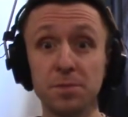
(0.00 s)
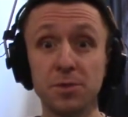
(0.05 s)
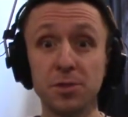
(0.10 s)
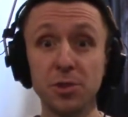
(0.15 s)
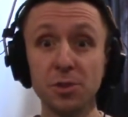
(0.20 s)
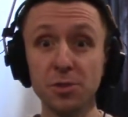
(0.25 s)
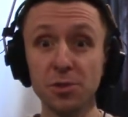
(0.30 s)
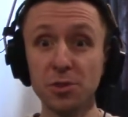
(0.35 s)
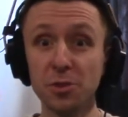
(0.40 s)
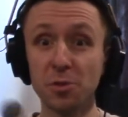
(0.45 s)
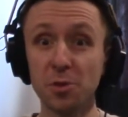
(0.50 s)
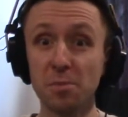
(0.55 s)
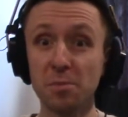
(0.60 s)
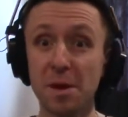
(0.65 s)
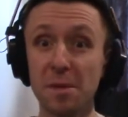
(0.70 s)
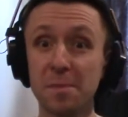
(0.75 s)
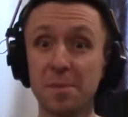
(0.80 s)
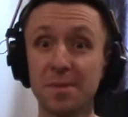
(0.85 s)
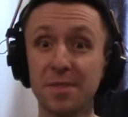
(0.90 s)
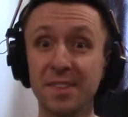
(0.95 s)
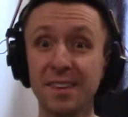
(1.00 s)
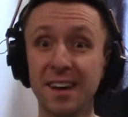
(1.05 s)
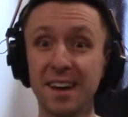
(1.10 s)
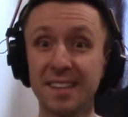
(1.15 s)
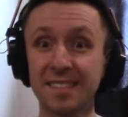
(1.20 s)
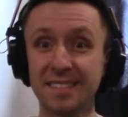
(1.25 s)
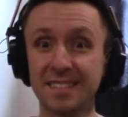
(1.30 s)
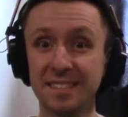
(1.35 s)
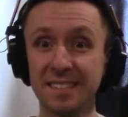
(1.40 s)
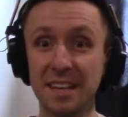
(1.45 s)
Do you remember the
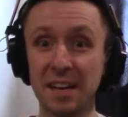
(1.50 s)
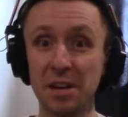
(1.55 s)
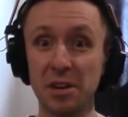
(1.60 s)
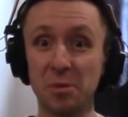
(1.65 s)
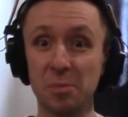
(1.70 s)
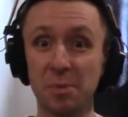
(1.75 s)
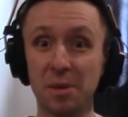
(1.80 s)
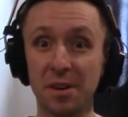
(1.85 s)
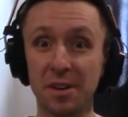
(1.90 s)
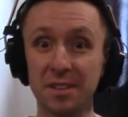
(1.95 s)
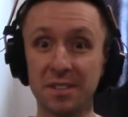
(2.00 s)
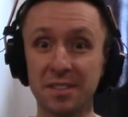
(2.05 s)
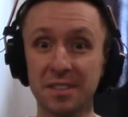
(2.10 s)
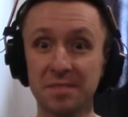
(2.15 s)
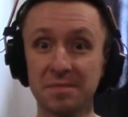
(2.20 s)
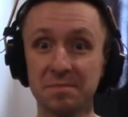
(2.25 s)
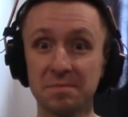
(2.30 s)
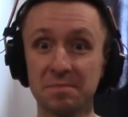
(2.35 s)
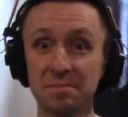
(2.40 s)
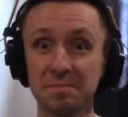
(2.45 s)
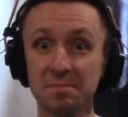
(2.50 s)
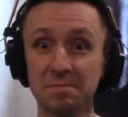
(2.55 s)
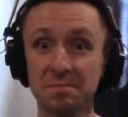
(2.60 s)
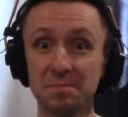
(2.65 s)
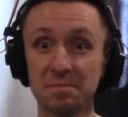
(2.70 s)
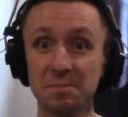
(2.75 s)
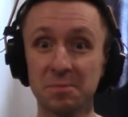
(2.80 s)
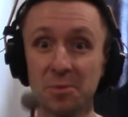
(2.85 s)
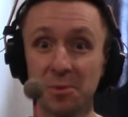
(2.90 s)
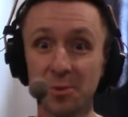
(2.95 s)
ostinato part?
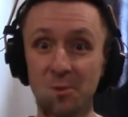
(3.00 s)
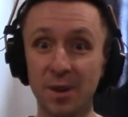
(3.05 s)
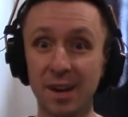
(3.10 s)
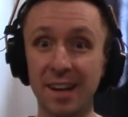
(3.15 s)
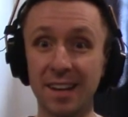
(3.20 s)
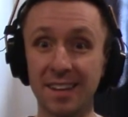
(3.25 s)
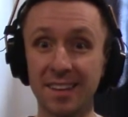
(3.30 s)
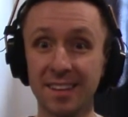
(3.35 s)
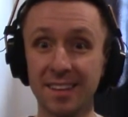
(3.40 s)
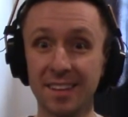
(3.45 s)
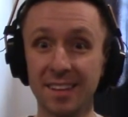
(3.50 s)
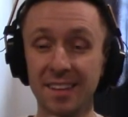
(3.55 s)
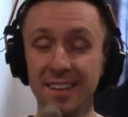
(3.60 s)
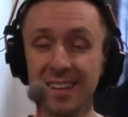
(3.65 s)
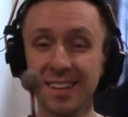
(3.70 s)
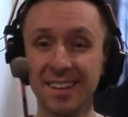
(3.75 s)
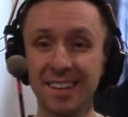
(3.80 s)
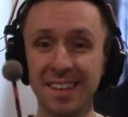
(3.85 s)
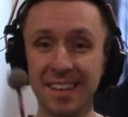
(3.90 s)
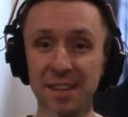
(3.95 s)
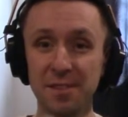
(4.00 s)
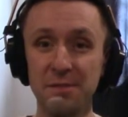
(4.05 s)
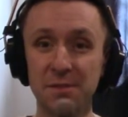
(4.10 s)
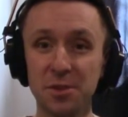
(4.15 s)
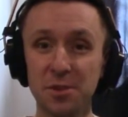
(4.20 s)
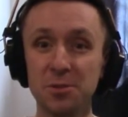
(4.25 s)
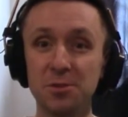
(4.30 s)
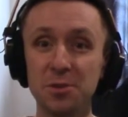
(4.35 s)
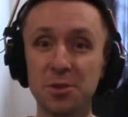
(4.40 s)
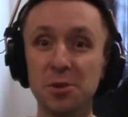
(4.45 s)
Well, if
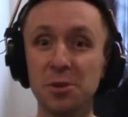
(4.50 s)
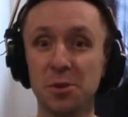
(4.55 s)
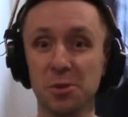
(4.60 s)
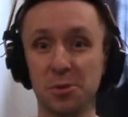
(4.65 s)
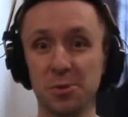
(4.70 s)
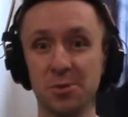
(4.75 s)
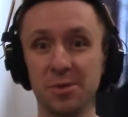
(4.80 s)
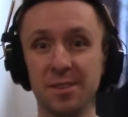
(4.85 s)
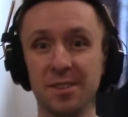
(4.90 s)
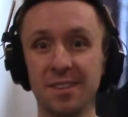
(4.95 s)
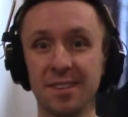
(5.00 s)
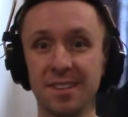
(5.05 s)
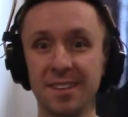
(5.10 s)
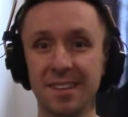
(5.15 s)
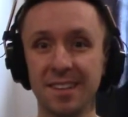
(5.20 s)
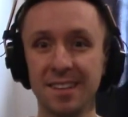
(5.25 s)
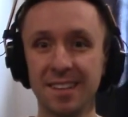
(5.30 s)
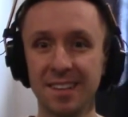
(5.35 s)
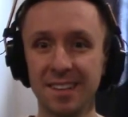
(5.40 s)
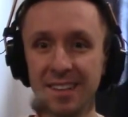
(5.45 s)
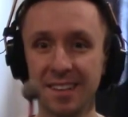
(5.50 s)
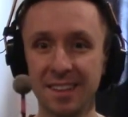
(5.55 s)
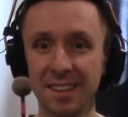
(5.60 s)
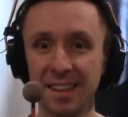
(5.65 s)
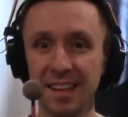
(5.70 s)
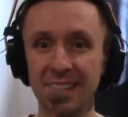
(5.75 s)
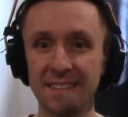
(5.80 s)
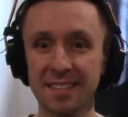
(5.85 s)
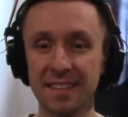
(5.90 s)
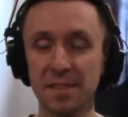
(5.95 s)
you do
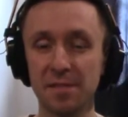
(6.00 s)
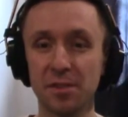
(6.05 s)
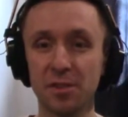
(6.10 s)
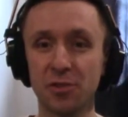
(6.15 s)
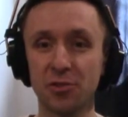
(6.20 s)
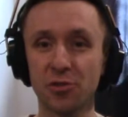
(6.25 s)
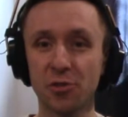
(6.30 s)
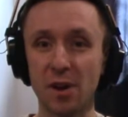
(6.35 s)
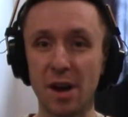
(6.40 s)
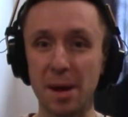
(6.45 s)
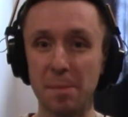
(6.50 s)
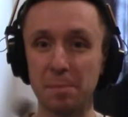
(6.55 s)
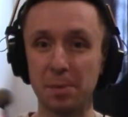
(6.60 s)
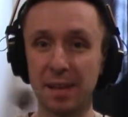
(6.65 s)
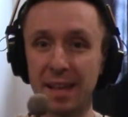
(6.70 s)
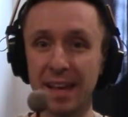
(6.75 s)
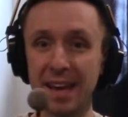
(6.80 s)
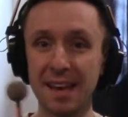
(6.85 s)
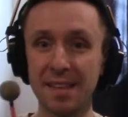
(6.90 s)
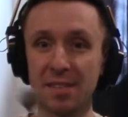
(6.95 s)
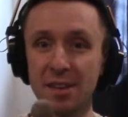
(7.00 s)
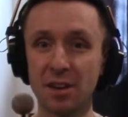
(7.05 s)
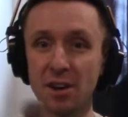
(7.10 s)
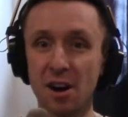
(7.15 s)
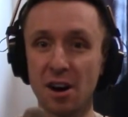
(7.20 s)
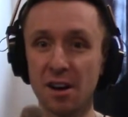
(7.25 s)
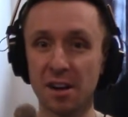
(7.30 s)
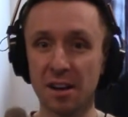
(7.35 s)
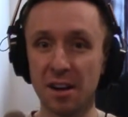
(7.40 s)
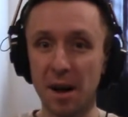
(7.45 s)
give it a try. Play the
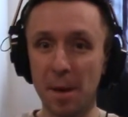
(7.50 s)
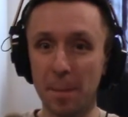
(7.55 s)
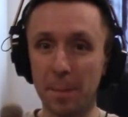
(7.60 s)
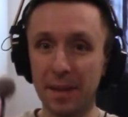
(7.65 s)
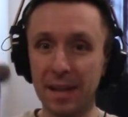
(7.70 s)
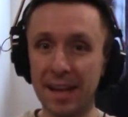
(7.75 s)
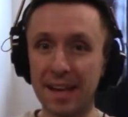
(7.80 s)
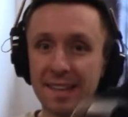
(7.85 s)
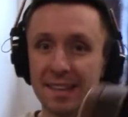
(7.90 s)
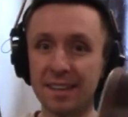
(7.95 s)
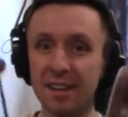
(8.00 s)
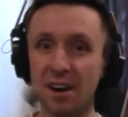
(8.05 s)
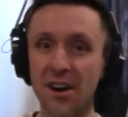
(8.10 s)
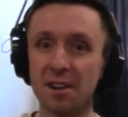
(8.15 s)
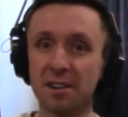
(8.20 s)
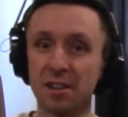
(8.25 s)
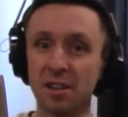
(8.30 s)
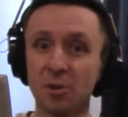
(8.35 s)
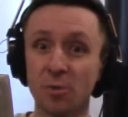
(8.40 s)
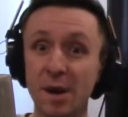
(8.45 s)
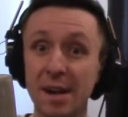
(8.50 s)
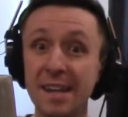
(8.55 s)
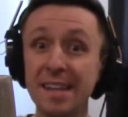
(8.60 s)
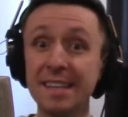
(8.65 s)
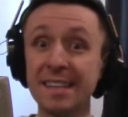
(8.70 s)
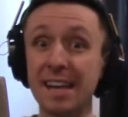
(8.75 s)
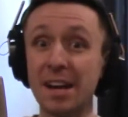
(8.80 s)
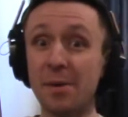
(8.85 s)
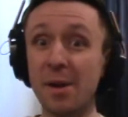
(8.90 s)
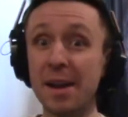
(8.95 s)
conga, play the conga. Ready?
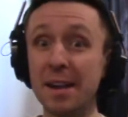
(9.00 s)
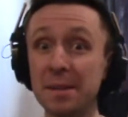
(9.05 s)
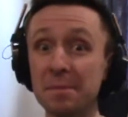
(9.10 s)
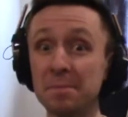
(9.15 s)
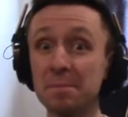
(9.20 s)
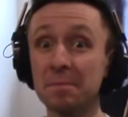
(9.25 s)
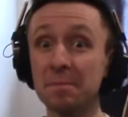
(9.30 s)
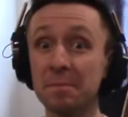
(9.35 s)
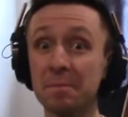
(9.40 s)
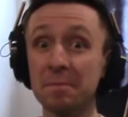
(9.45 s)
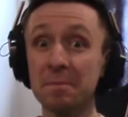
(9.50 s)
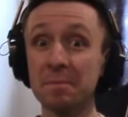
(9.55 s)
Get ready.